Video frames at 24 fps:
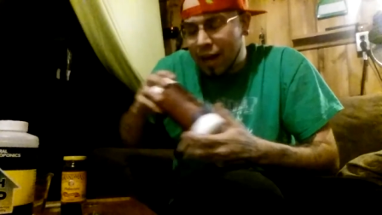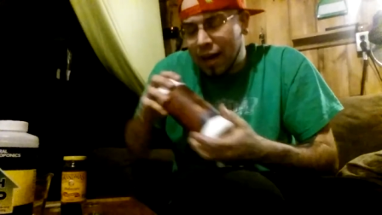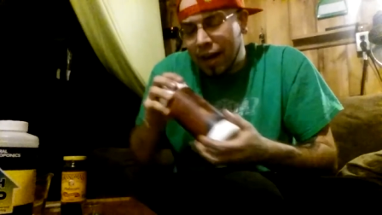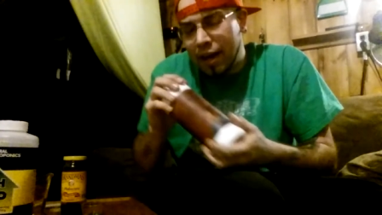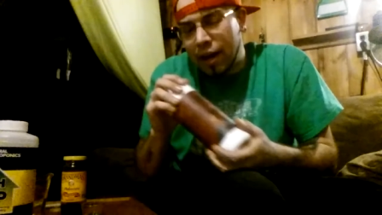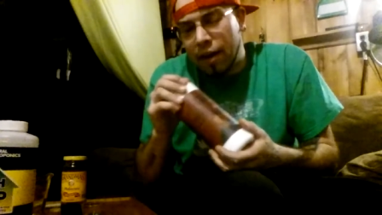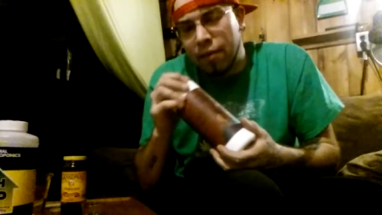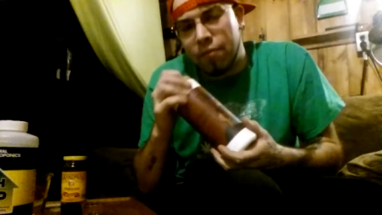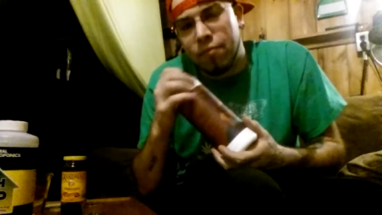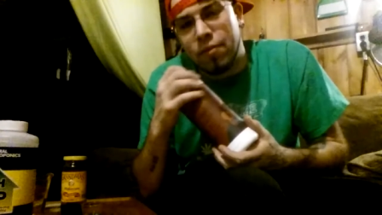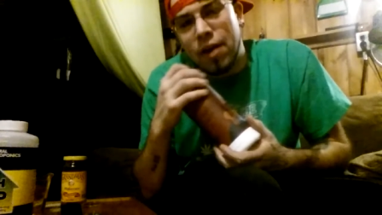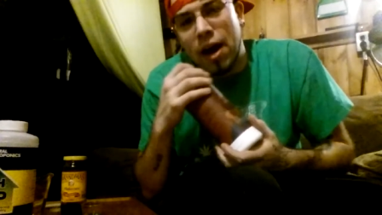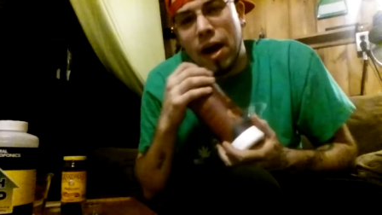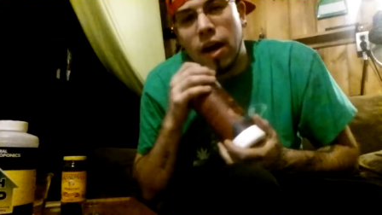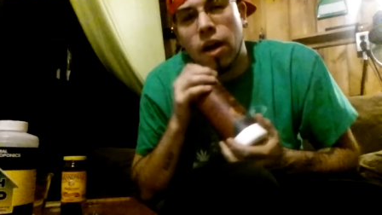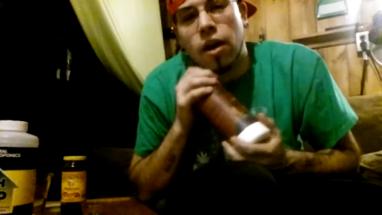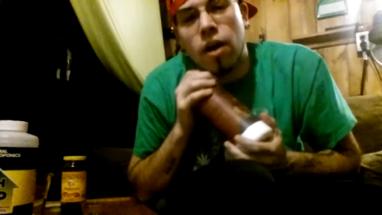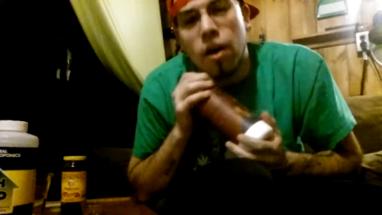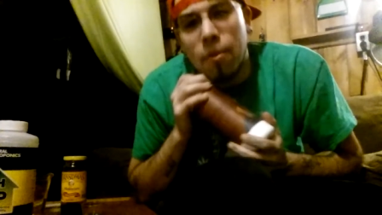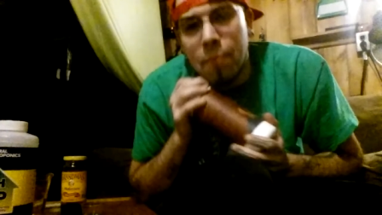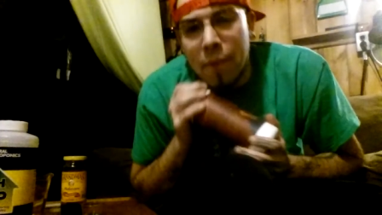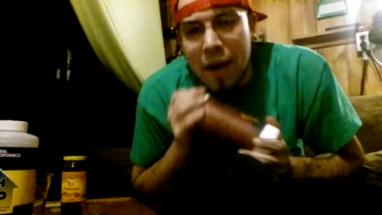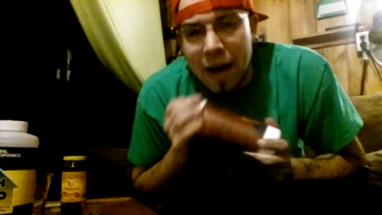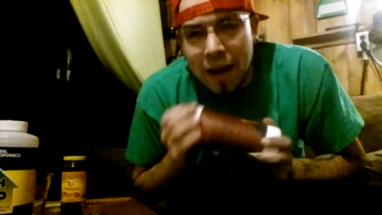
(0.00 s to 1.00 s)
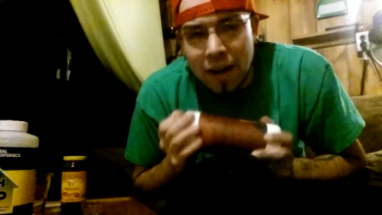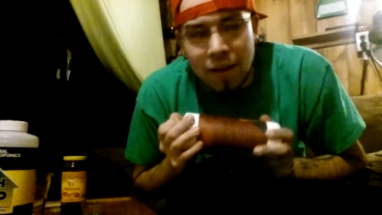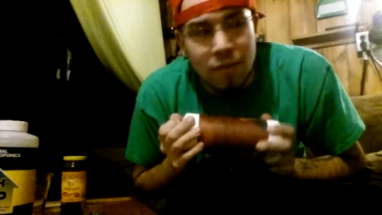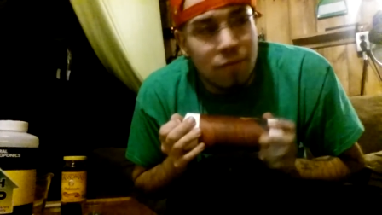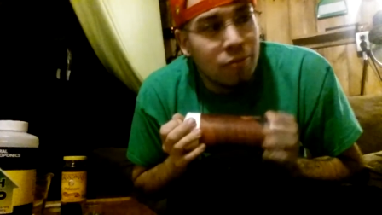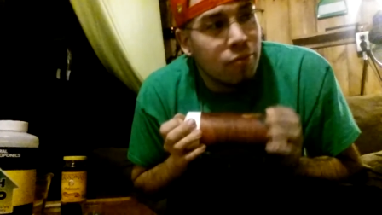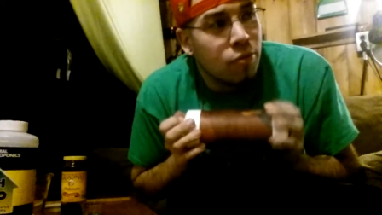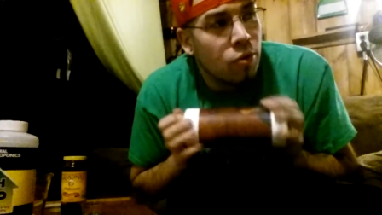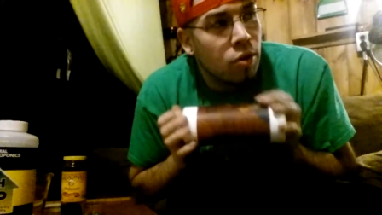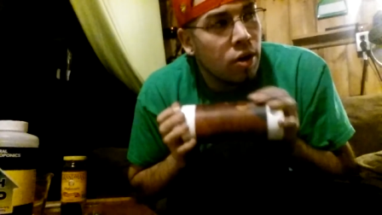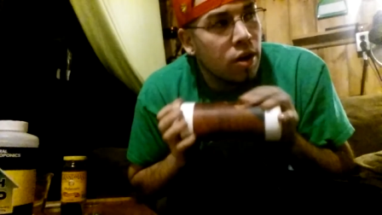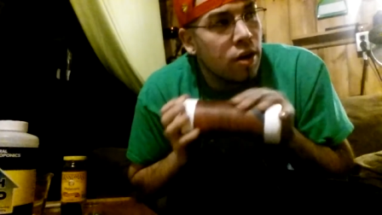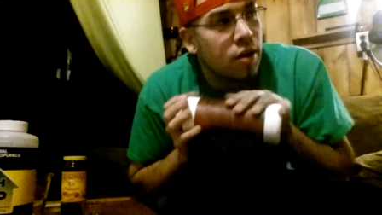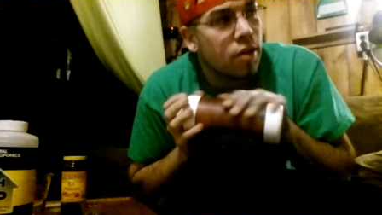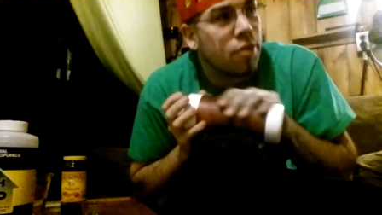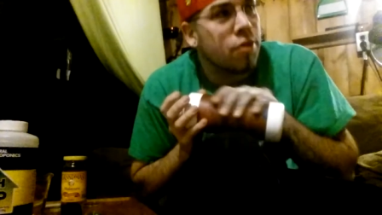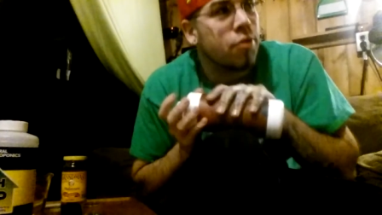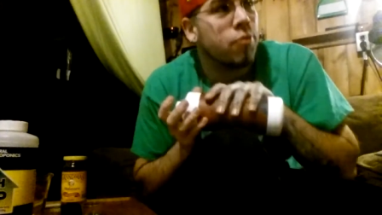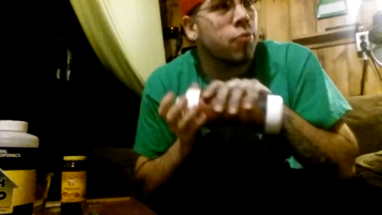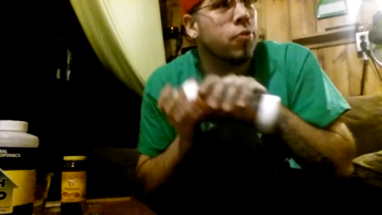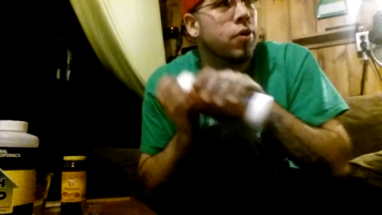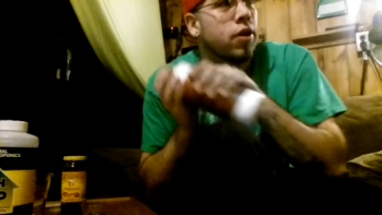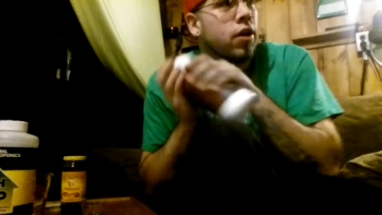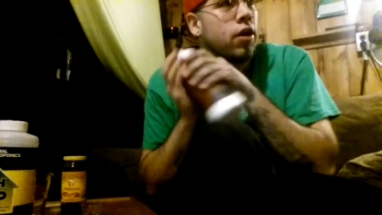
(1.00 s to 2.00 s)
I've kind of gone back and
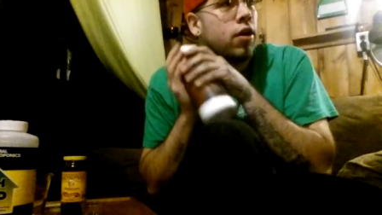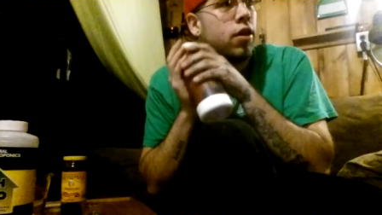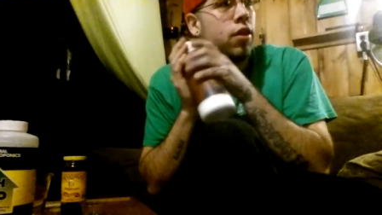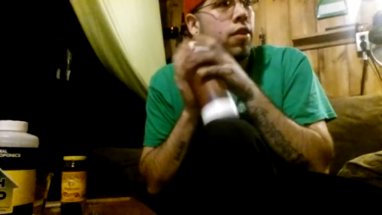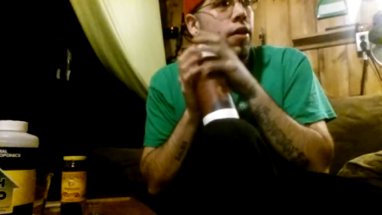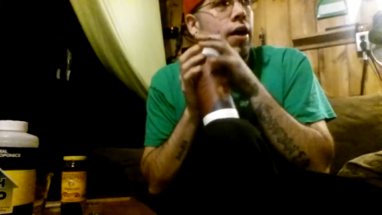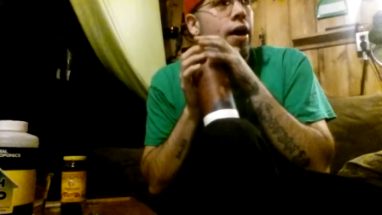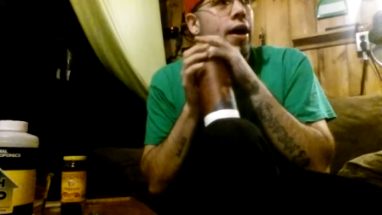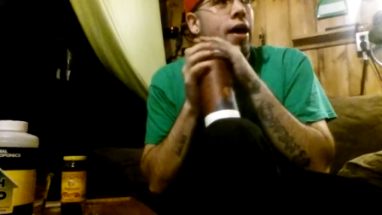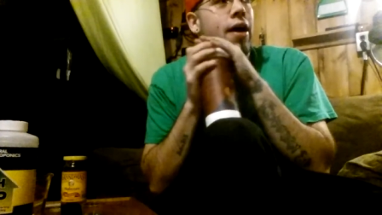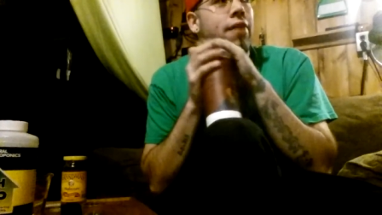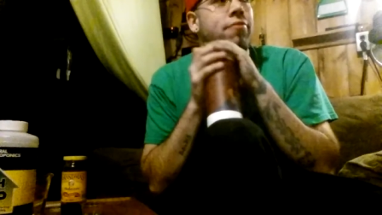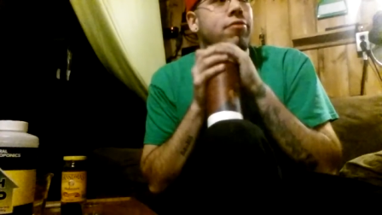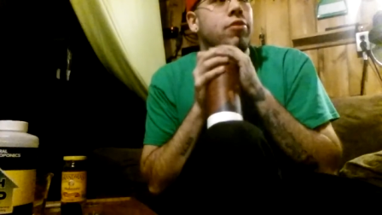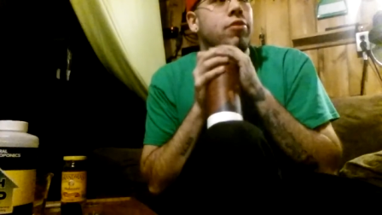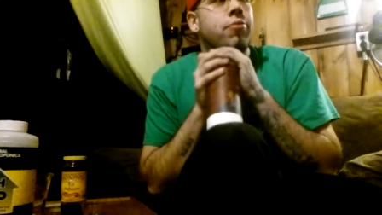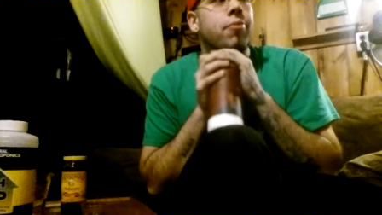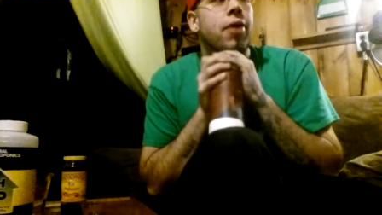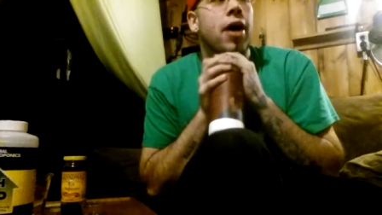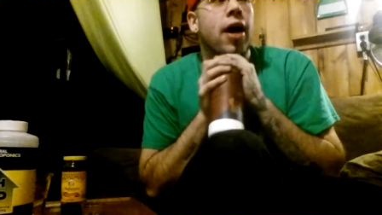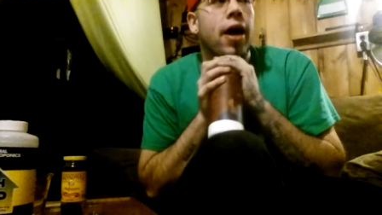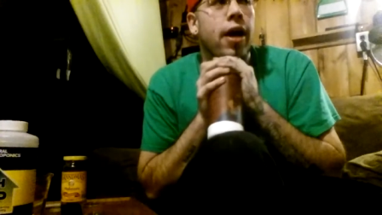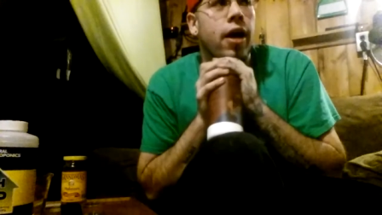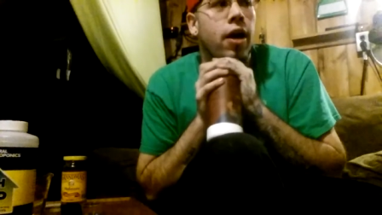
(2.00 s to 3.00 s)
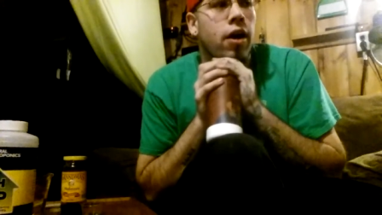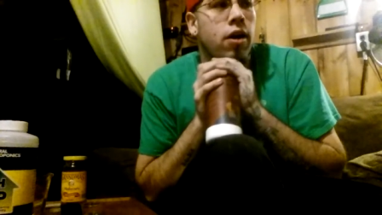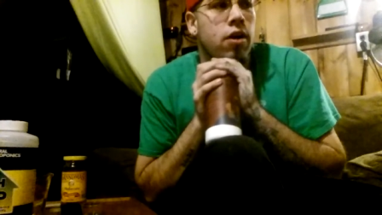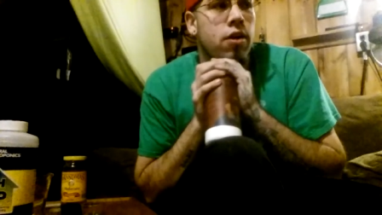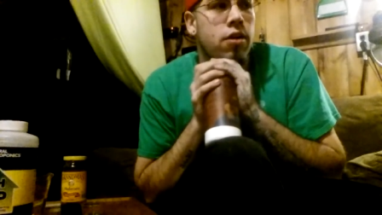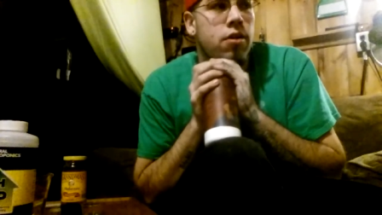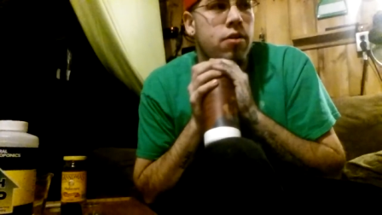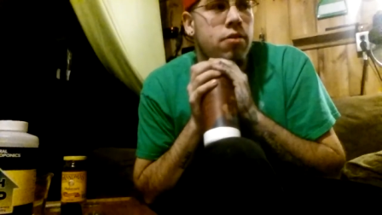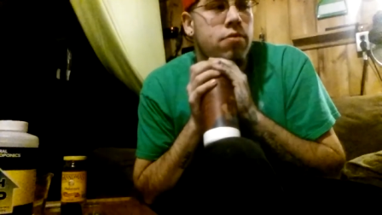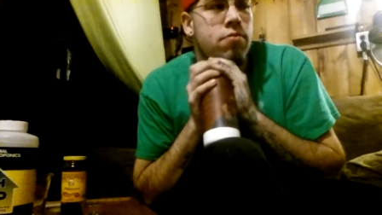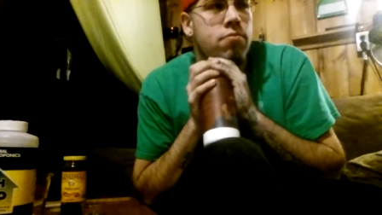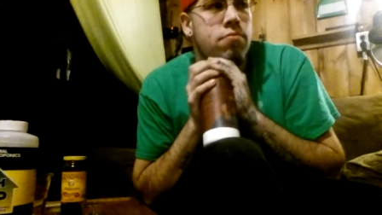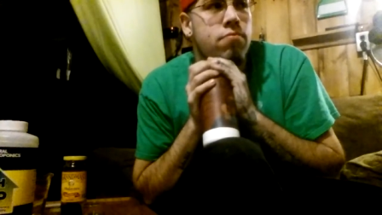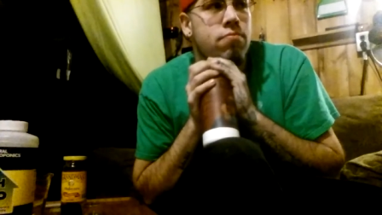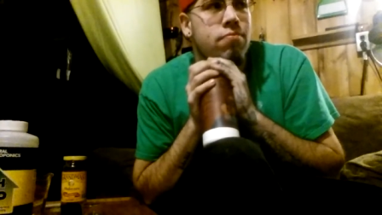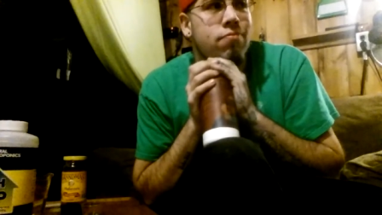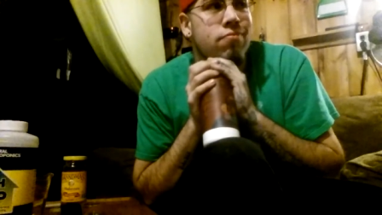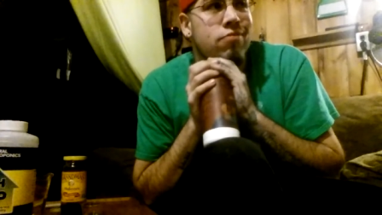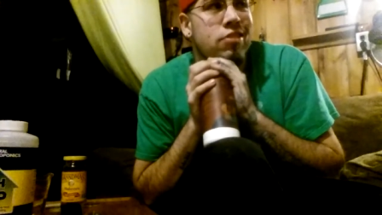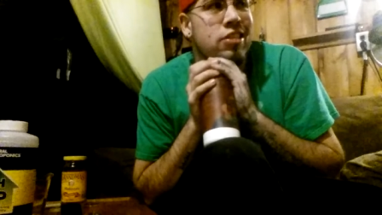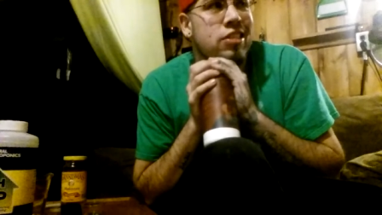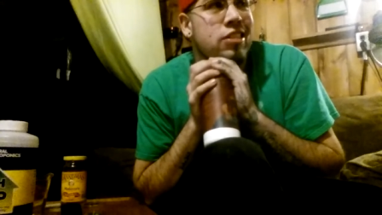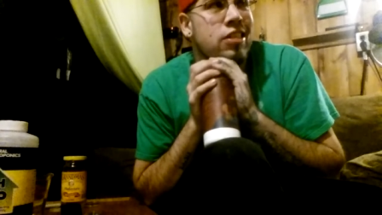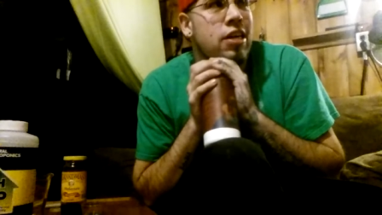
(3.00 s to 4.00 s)
forth with. I have some iron
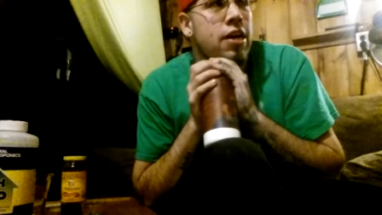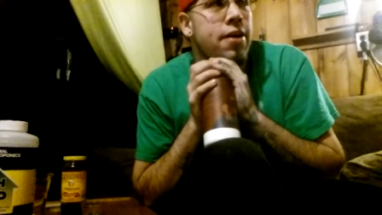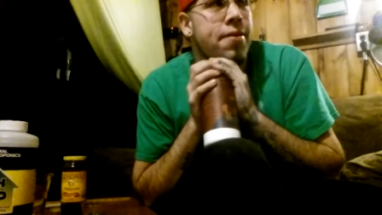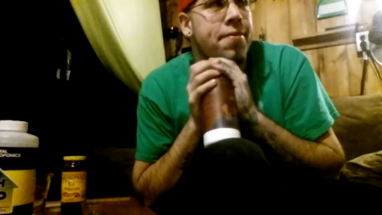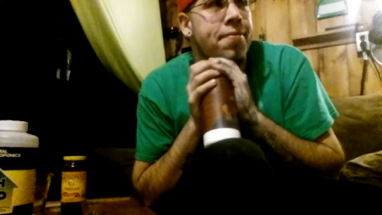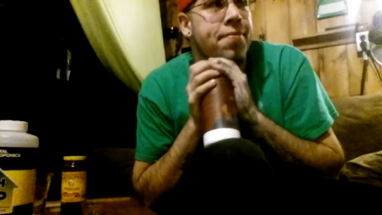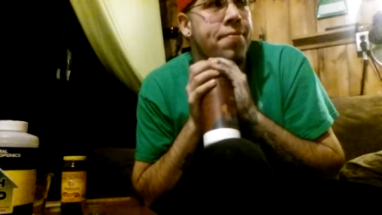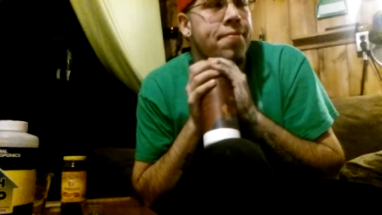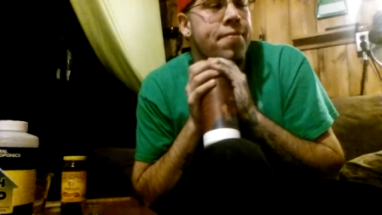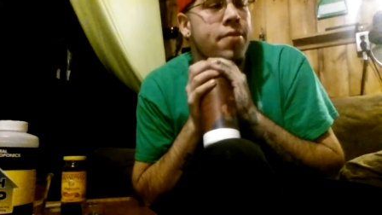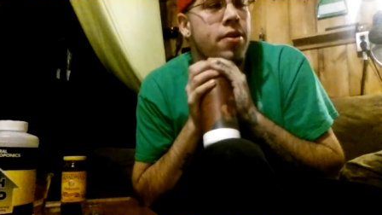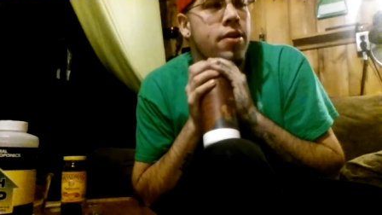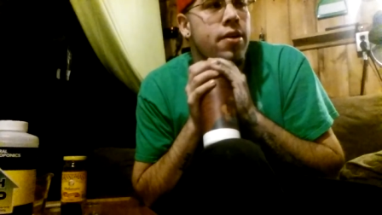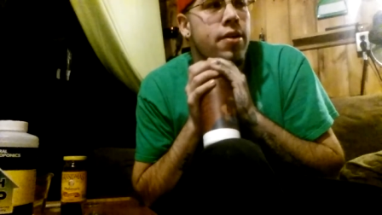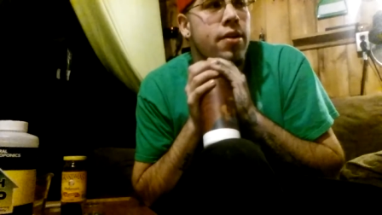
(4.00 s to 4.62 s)
stuff,